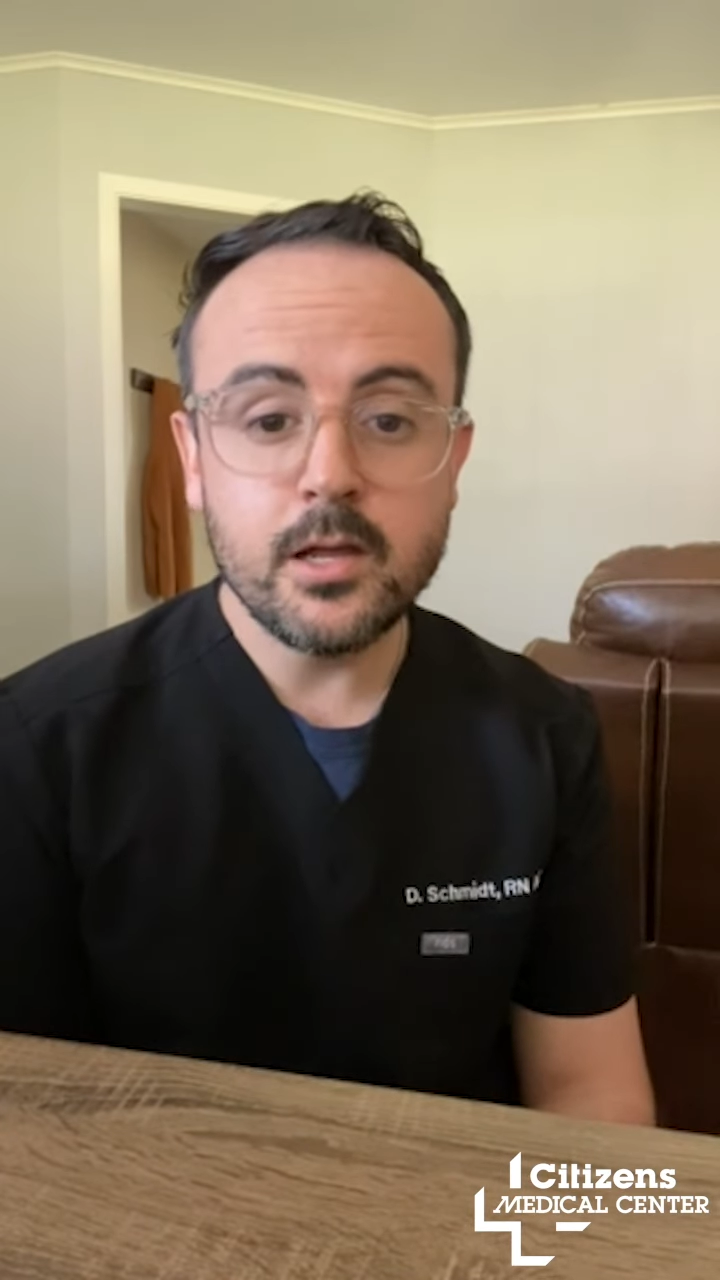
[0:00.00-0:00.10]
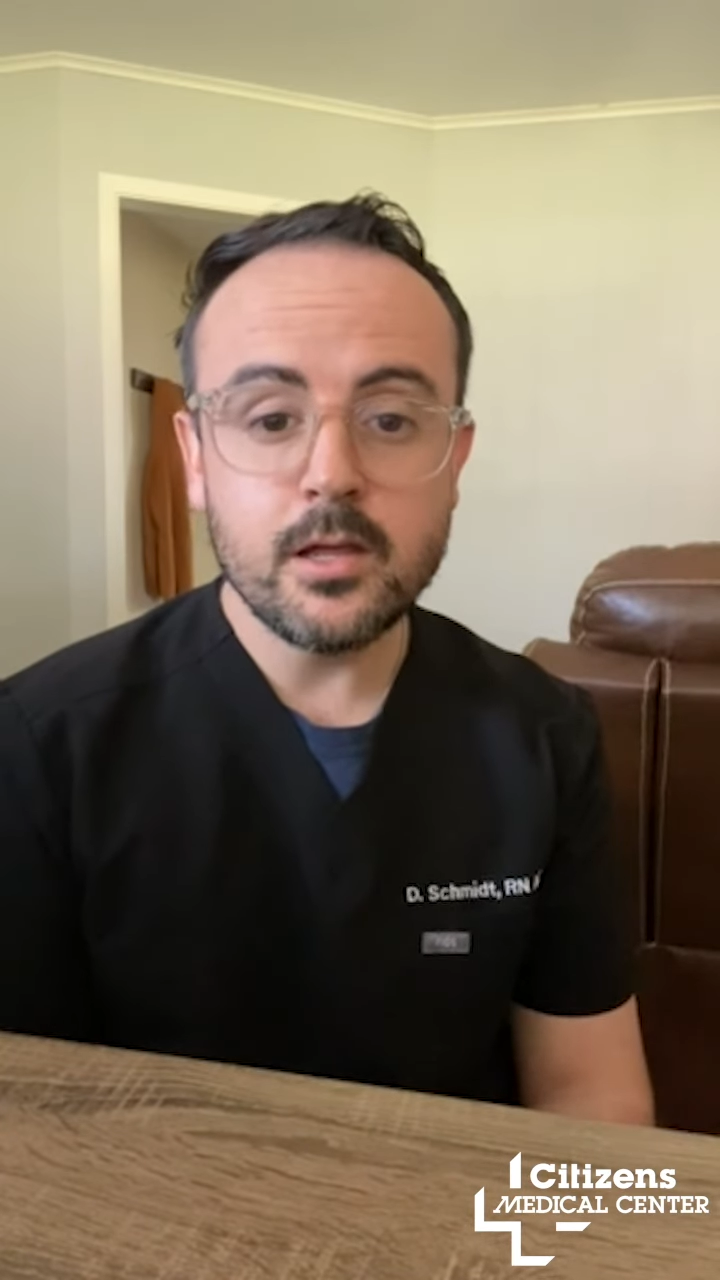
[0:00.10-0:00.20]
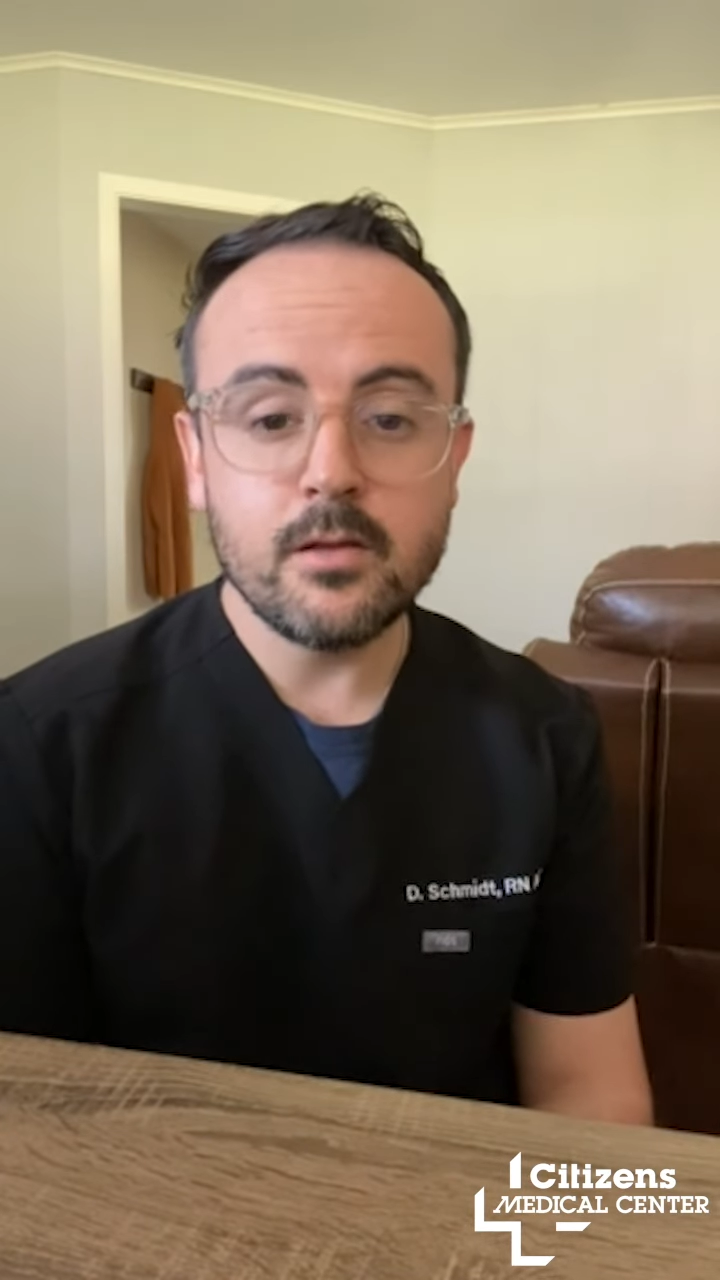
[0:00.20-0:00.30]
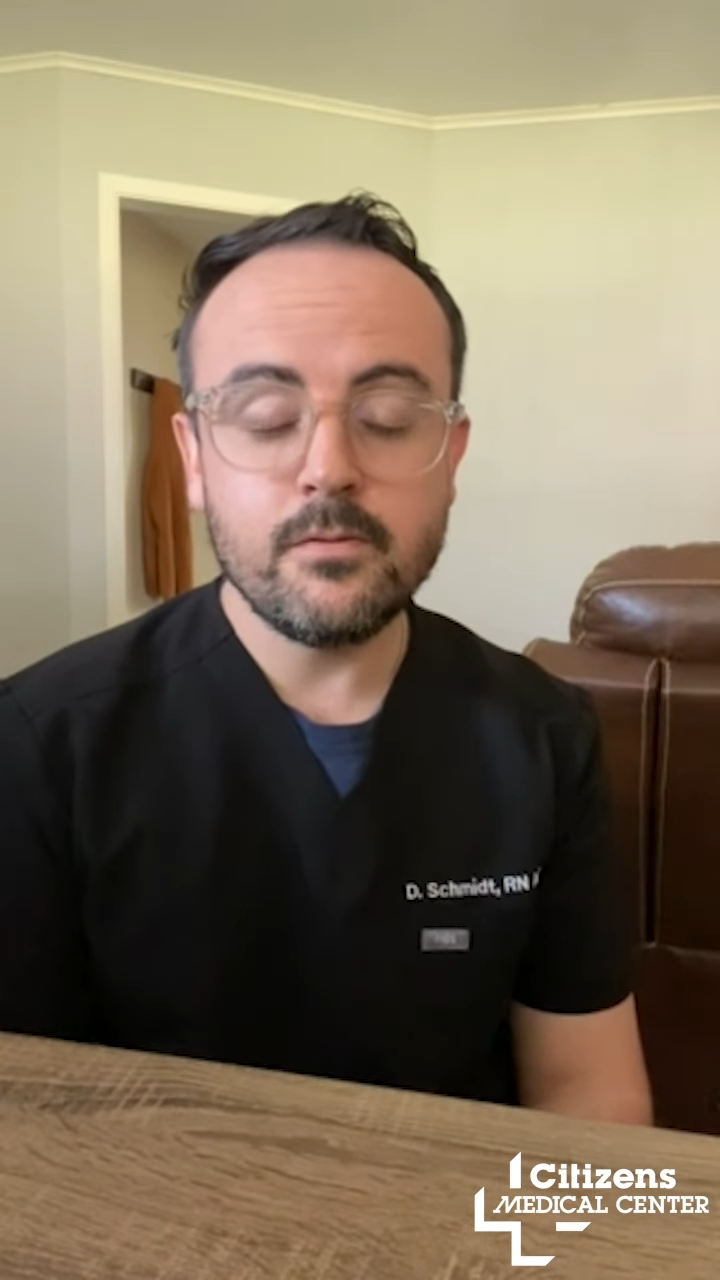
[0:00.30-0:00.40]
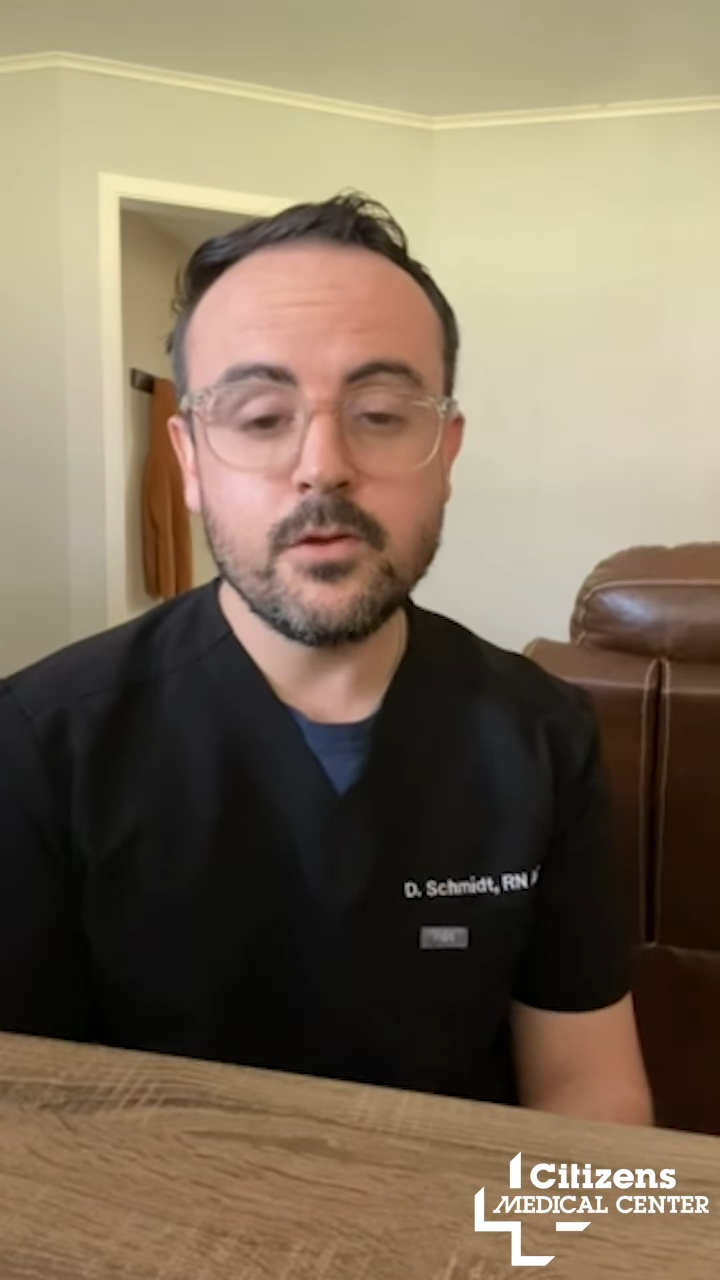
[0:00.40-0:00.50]

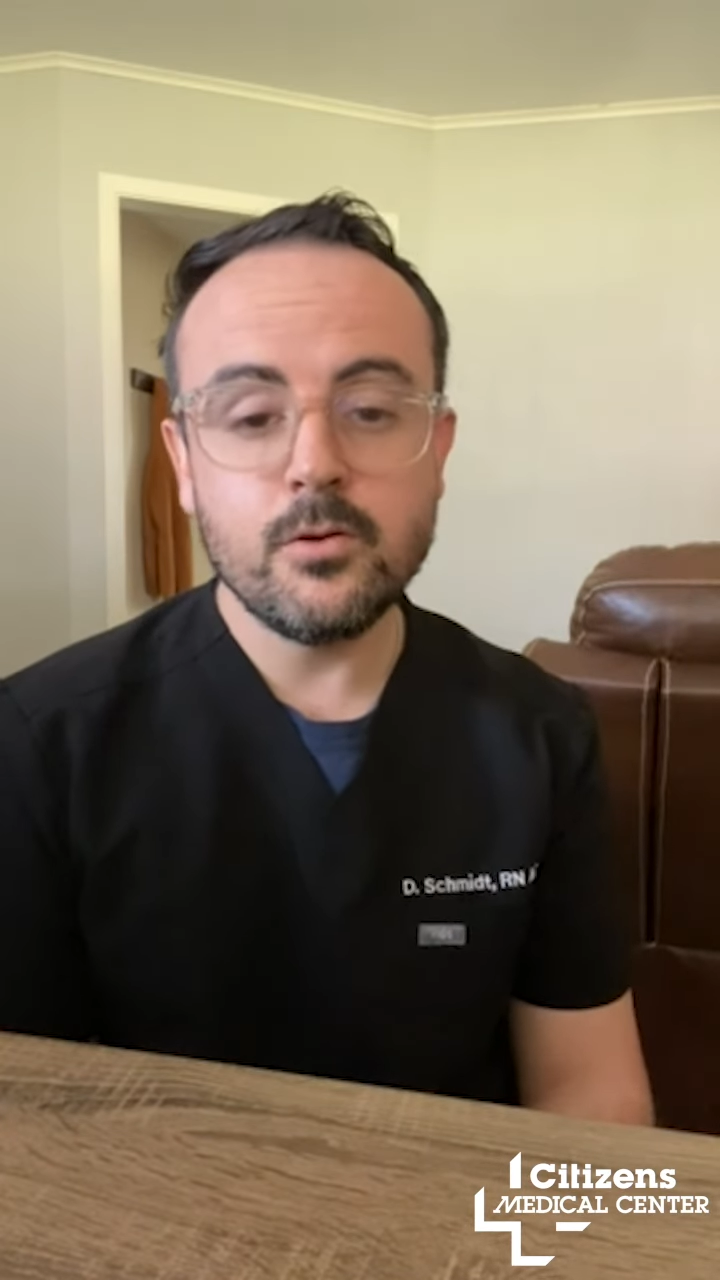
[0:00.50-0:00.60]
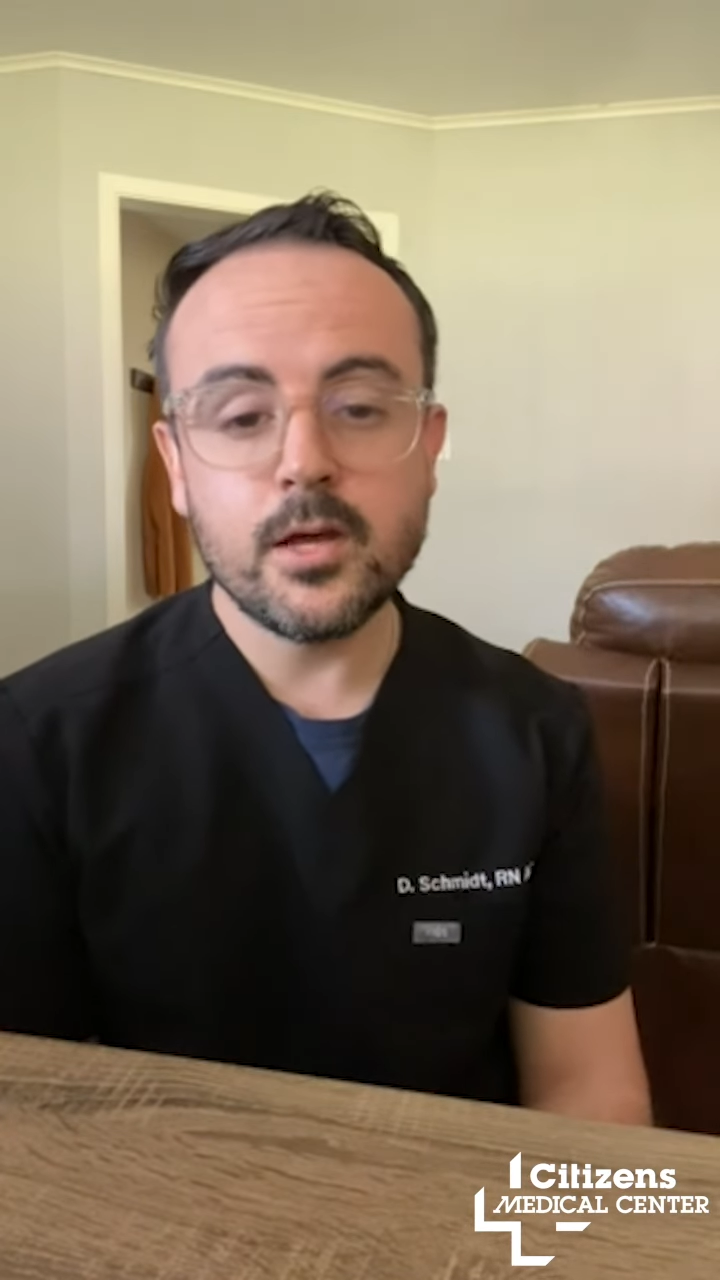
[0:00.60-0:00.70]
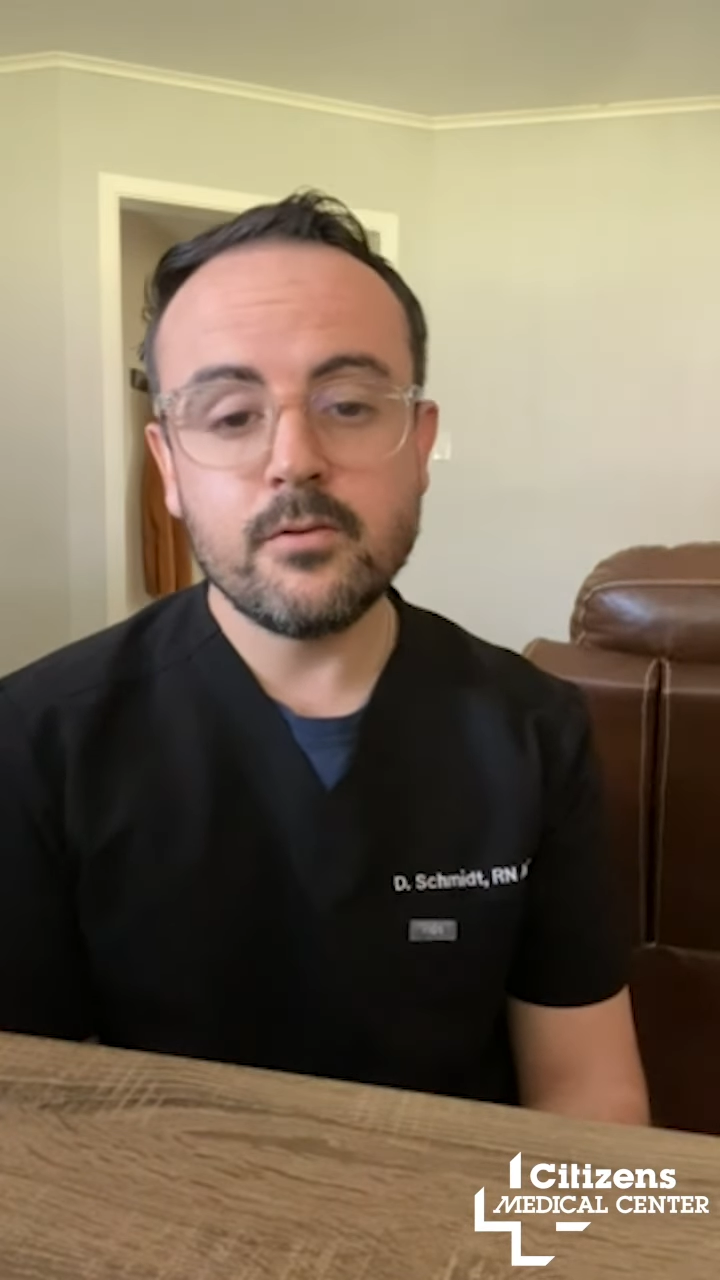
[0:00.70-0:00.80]
if you had a